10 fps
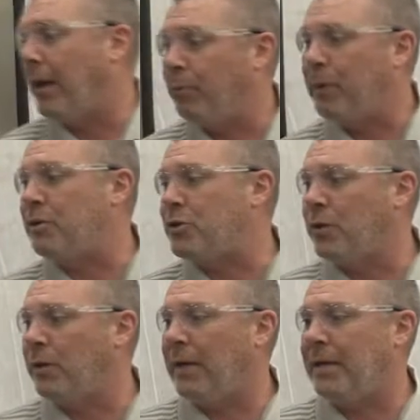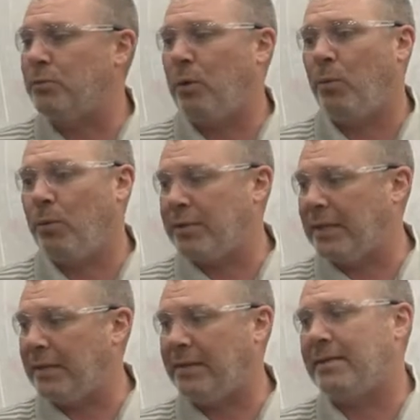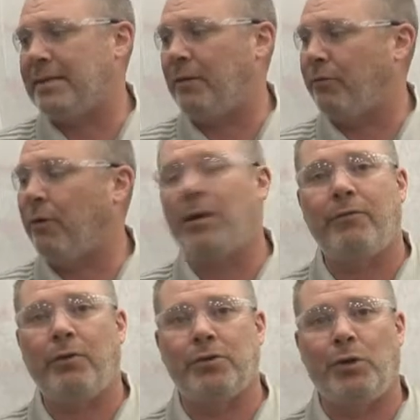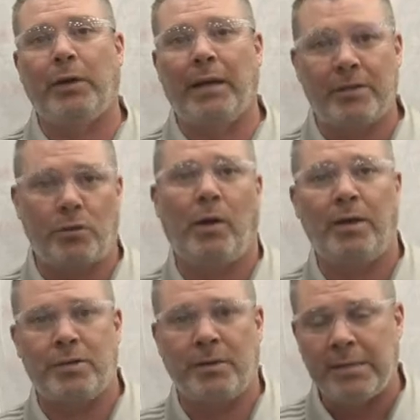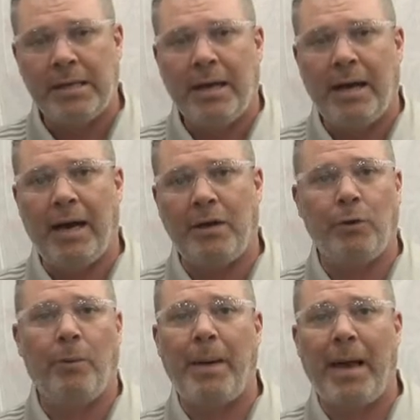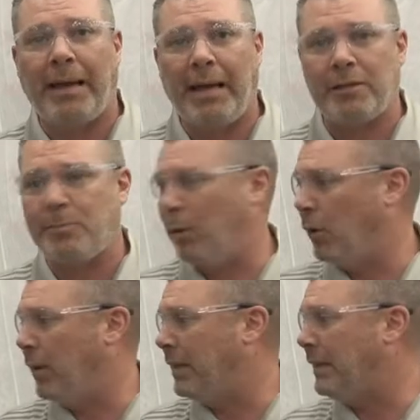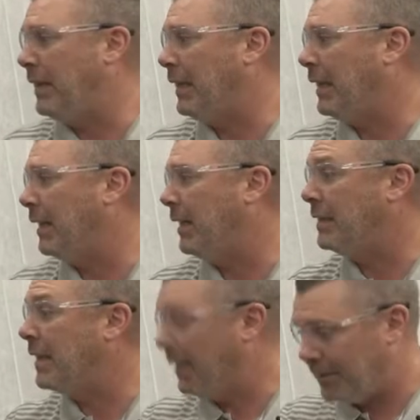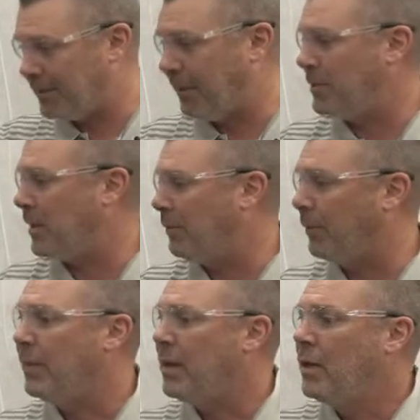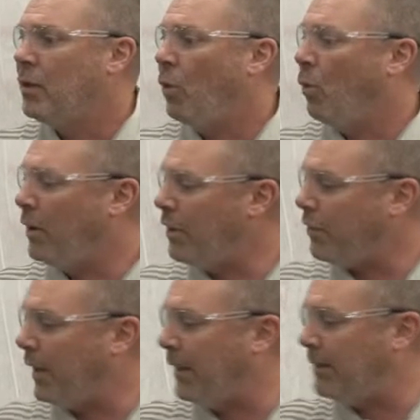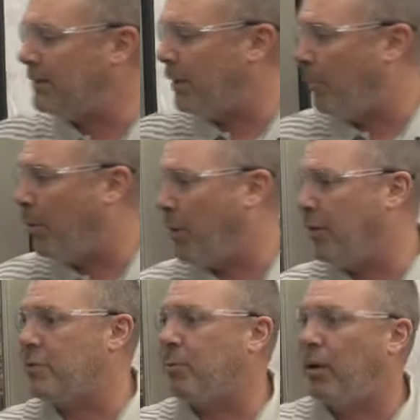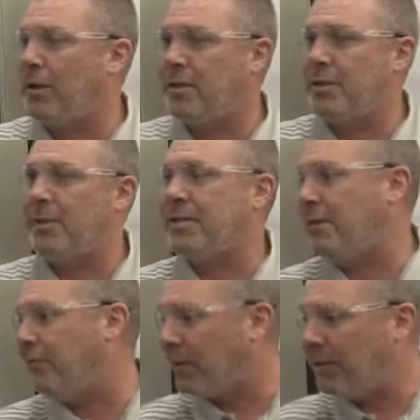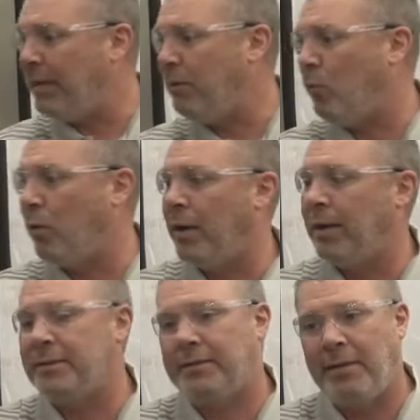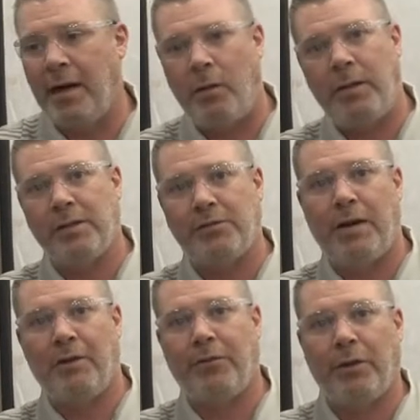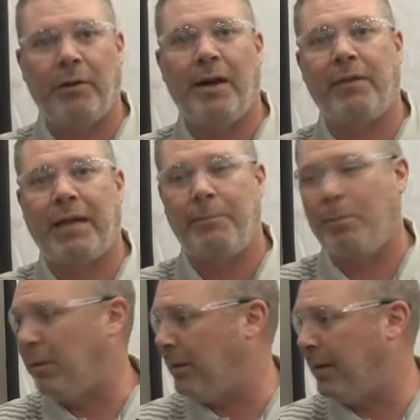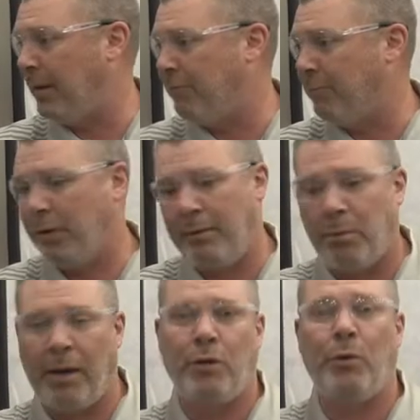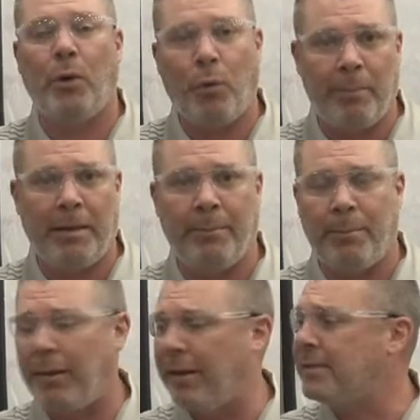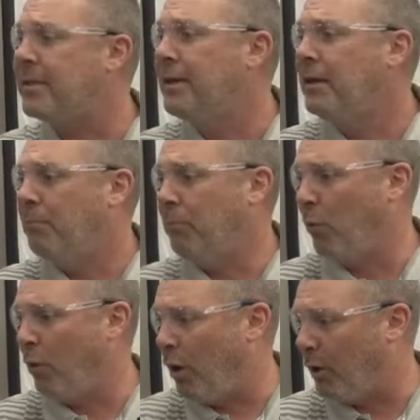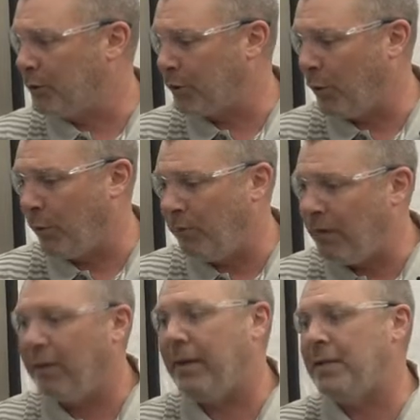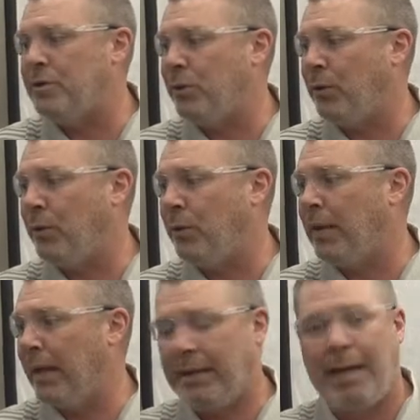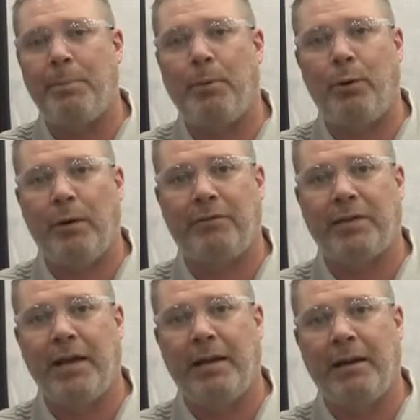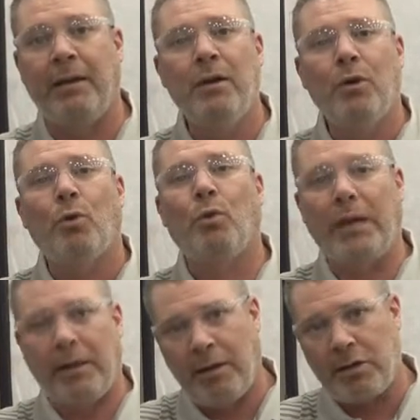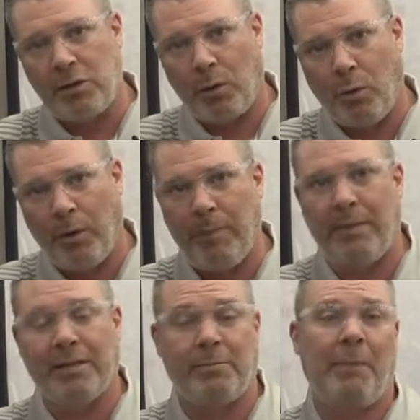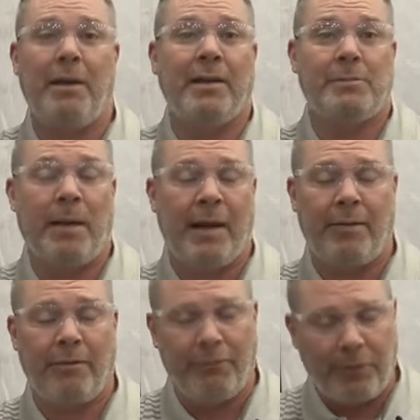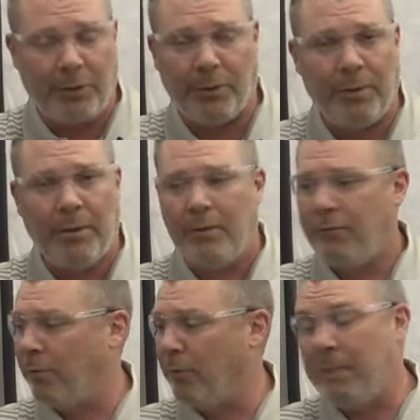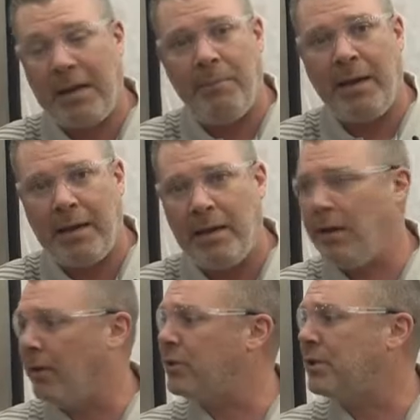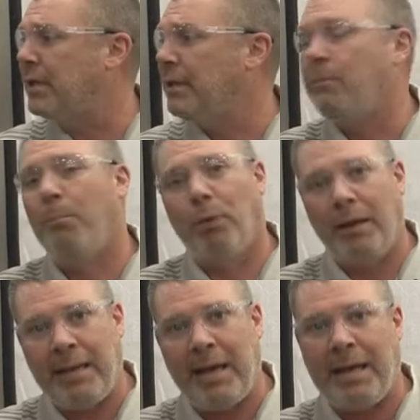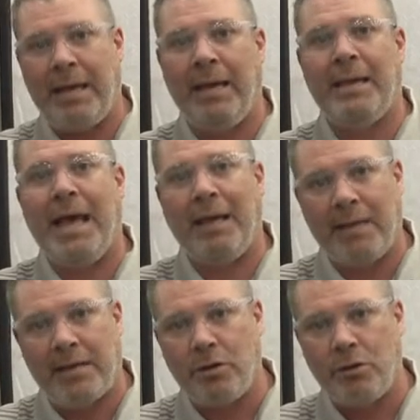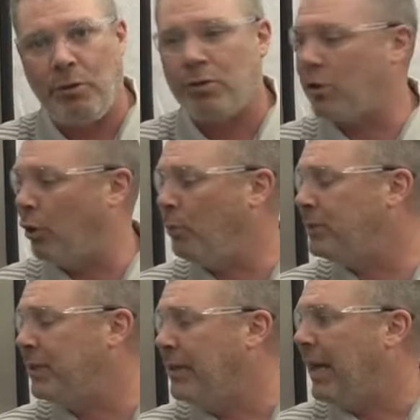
premature is we want to get this out in front of you so you can ask questions during Pack Expo at in September. One of the things, a part of this project specifically, was not only does Fogg Filler have the capability of putting brand new equipment in place, but we're also very in tune and capable of taking reconditioned equipment that maybe has been out in the field for many years, bring that in, add that to new scopes.